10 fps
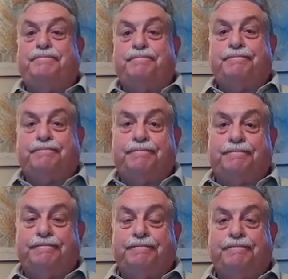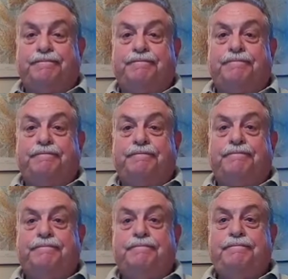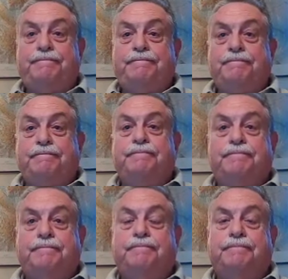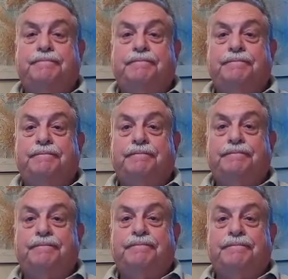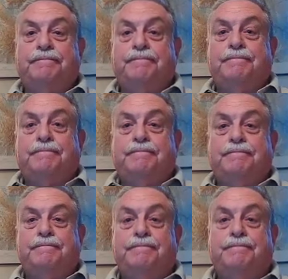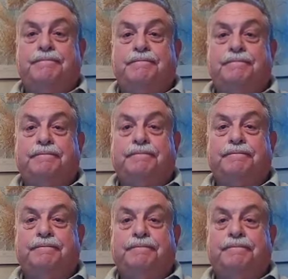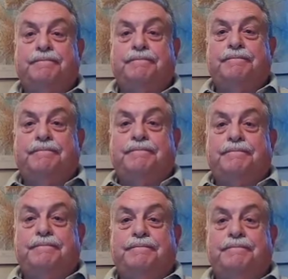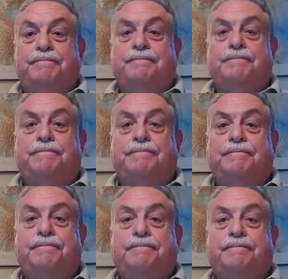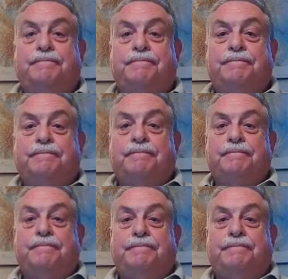(silent)